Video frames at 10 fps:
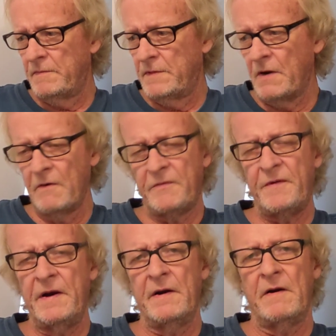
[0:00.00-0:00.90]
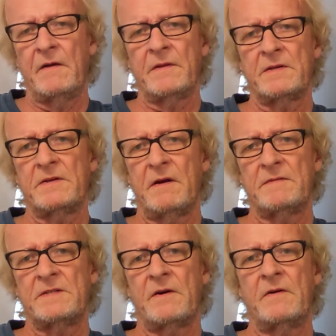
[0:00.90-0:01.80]
no fear on the
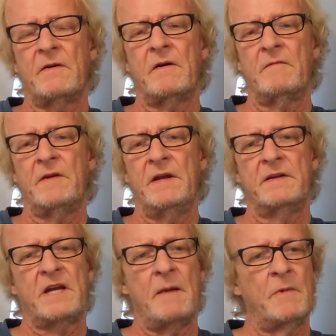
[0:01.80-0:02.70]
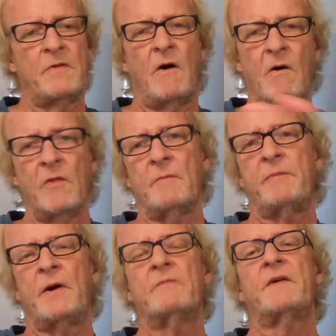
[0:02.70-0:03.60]
SoftStart RV. It came with all the
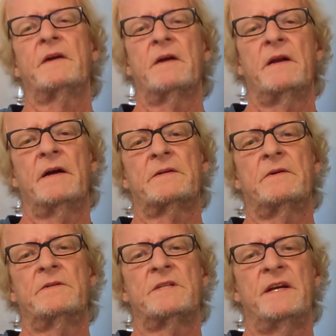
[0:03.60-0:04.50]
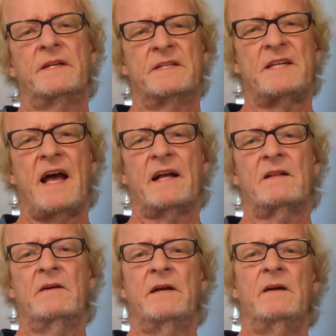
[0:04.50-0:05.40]
perfect connectors
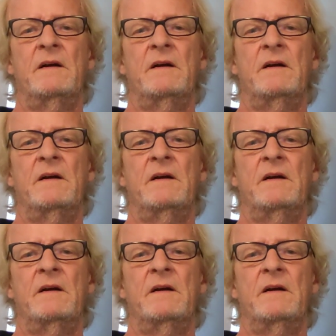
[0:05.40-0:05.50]
exactly.